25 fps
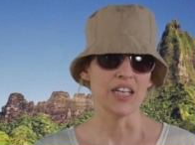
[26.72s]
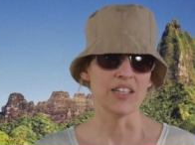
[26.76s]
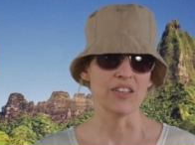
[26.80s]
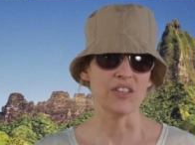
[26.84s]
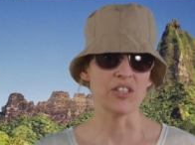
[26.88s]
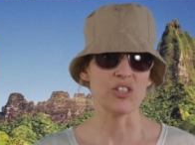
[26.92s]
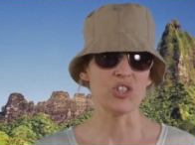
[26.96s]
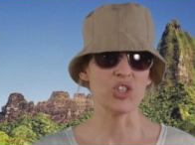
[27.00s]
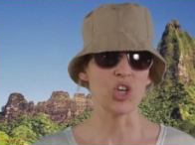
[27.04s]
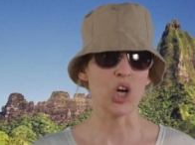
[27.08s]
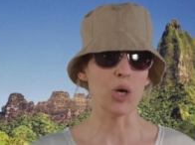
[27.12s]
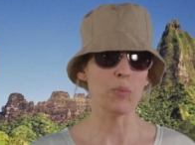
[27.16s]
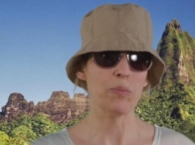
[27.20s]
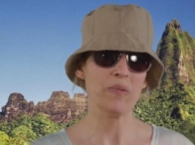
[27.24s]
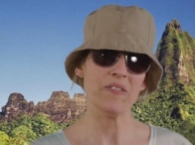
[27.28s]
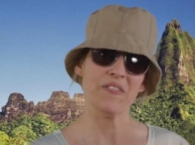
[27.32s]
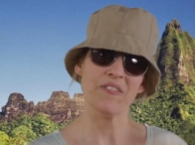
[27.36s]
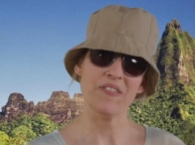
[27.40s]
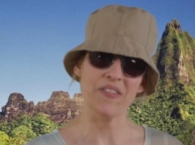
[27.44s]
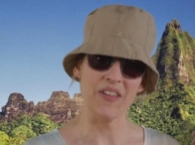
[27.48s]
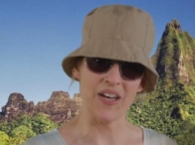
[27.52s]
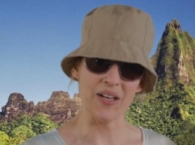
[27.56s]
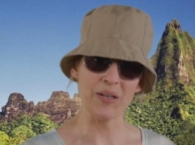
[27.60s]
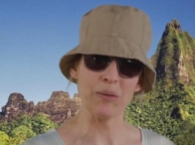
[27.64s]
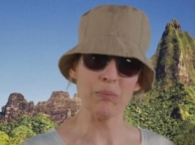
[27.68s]
At the top
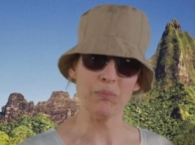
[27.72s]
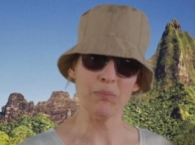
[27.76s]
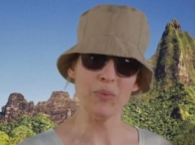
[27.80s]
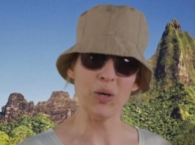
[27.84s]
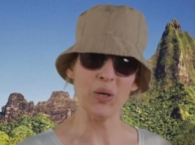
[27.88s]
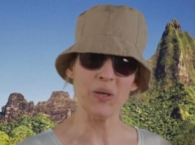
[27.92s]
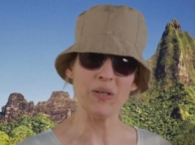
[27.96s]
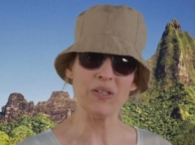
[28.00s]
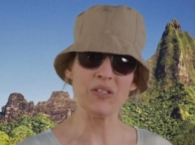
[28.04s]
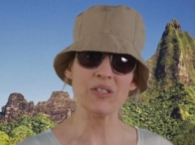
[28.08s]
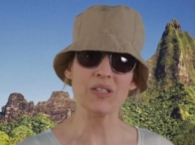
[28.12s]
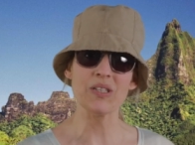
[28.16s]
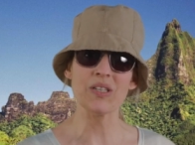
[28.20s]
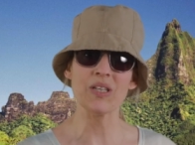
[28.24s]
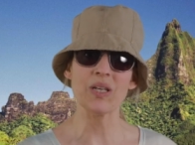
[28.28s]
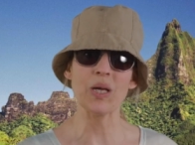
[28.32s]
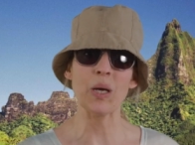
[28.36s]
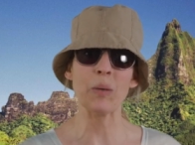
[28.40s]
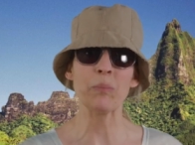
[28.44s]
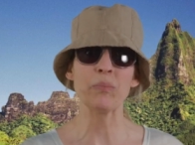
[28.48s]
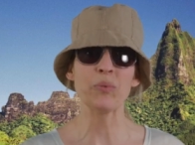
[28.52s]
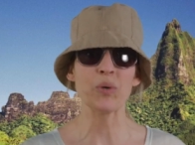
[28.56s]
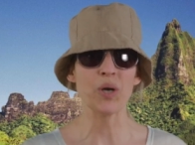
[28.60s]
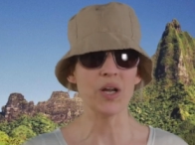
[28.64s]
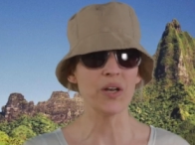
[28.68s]
of that mountain,
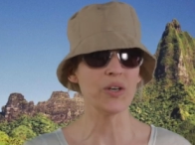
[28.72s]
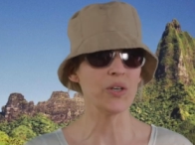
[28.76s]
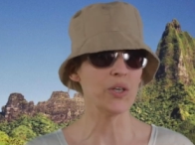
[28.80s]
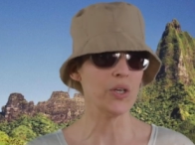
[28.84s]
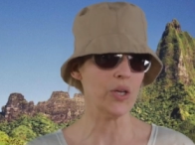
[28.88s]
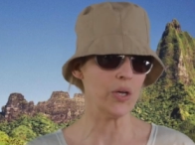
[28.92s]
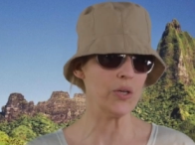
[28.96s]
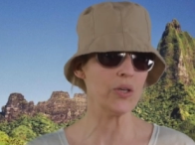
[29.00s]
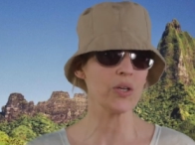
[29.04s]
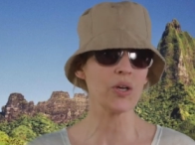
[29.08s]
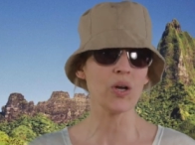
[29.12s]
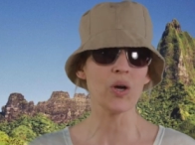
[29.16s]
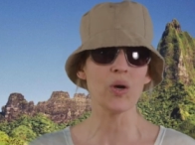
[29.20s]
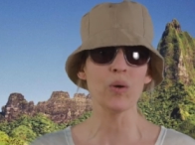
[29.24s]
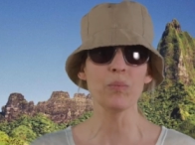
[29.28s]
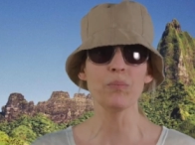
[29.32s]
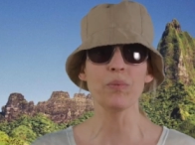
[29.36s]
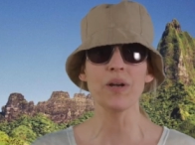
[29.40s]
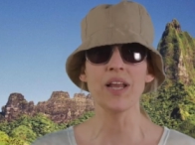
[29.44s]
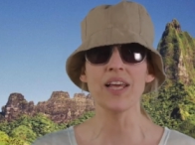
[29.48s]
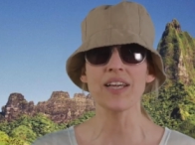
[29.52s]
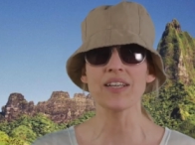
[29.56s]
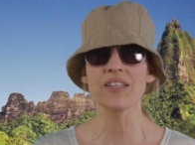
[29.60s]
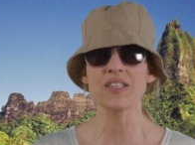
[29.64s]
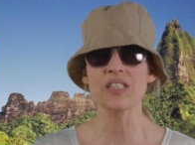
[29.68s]
a brand new
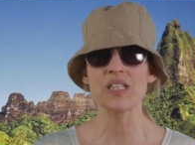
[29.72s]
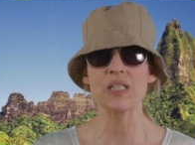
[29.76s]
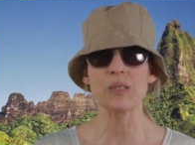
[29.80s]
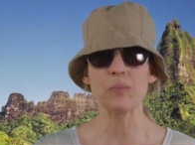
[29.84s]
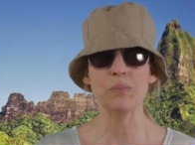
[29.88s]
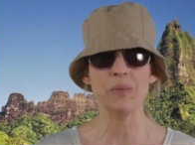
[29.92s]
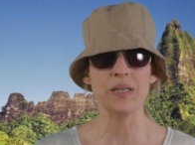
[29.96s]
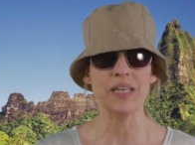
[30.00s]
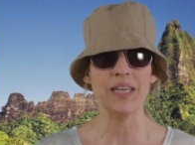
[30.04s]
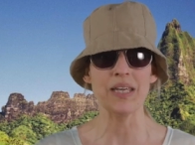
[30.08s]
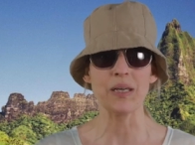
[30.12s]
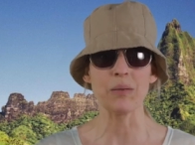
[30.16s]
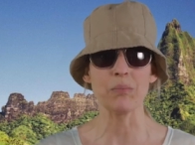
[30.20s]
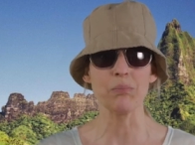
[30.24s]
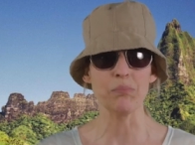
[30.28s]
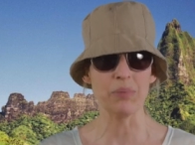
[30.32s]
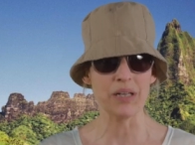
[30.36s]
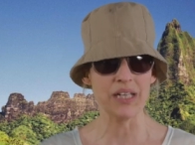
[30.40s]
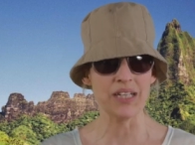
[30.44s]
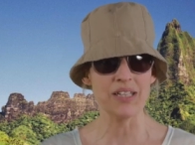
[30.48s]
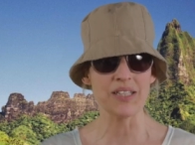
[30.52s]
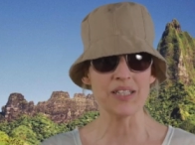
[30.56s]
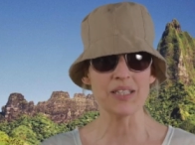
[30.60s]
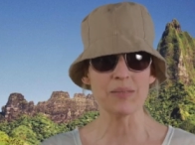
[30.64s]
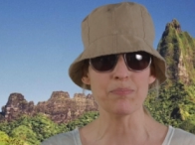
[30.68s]
complex is being
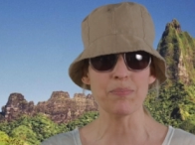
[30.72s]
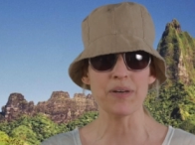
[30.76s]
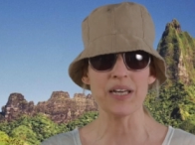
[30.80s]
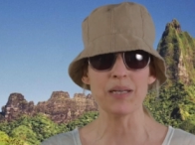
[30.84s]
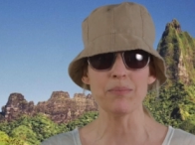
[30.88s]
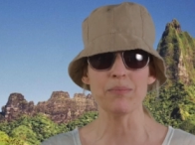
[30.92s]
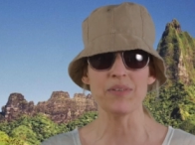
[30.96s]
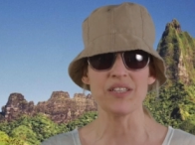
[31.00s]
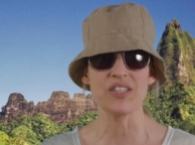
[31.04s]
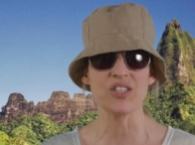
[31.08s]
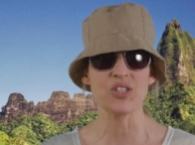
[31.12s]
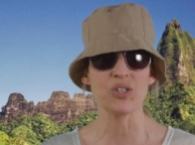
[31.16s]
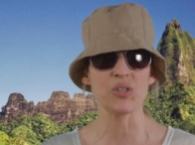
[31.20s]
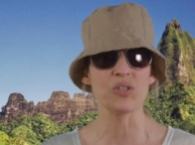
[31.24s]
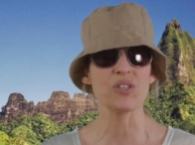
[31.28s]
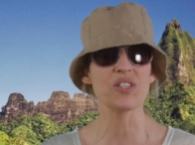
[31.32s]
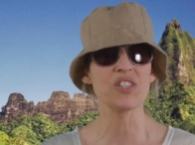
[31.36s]
built by Mr.